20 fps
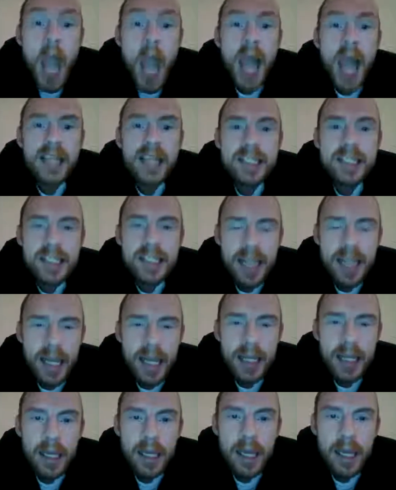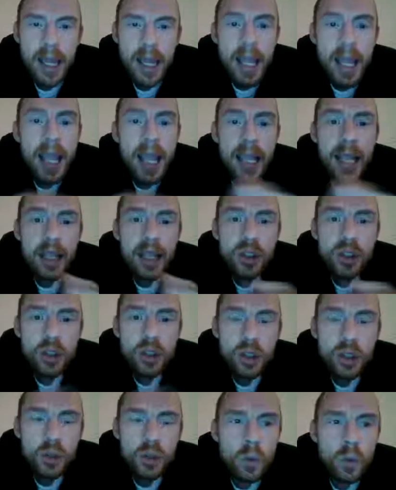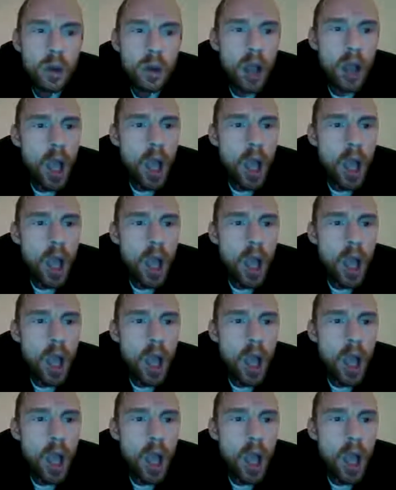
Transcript: a sin is to